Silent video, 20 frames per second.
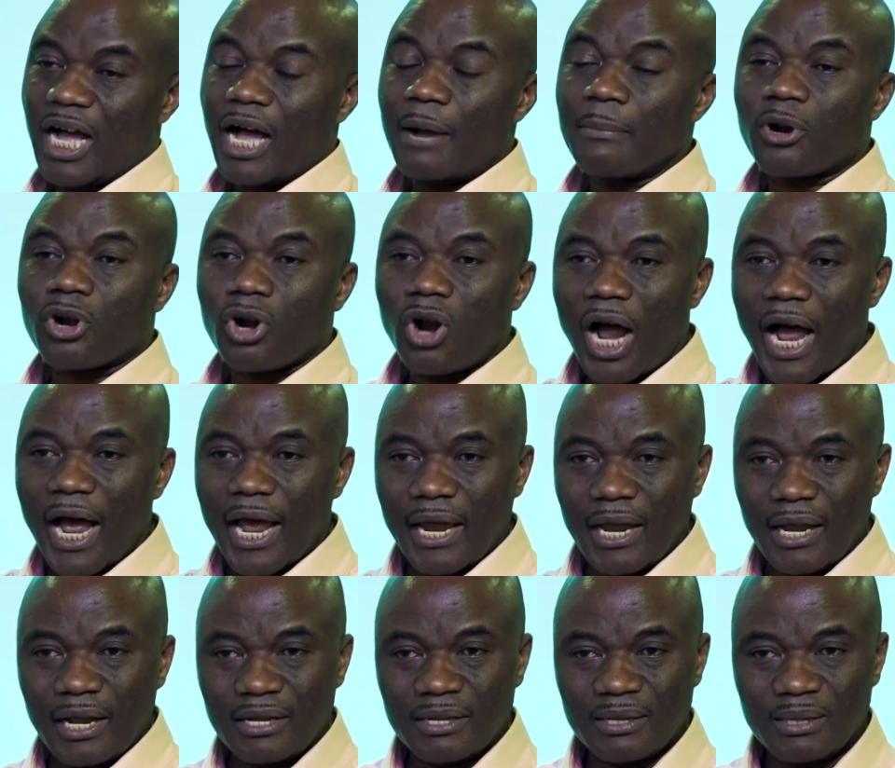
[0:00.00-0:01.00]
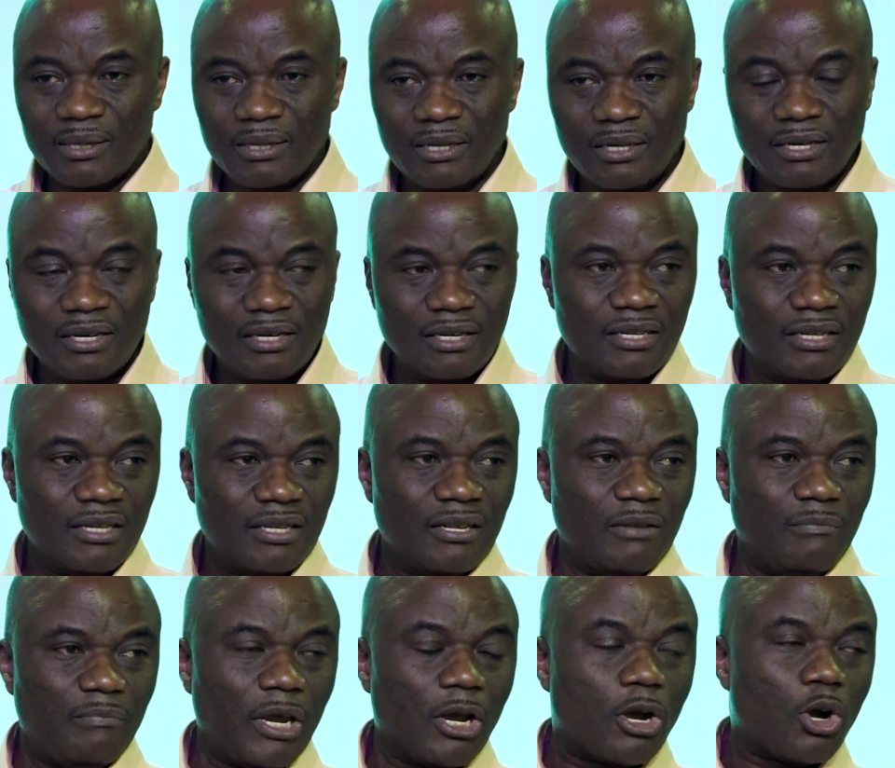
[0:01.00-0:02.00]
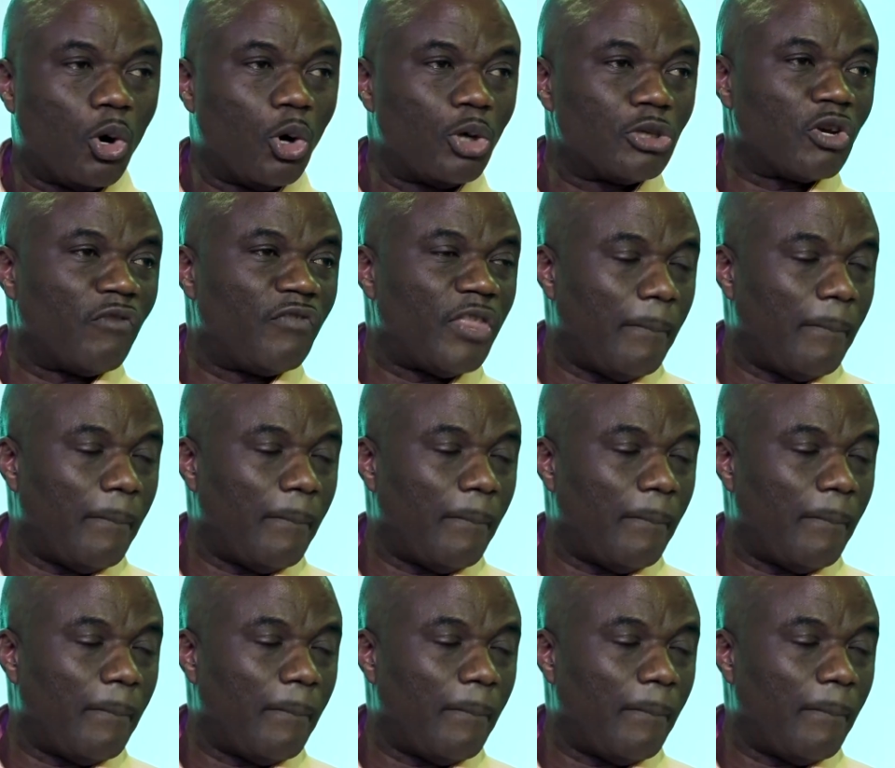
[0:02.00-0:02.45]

I'm crying because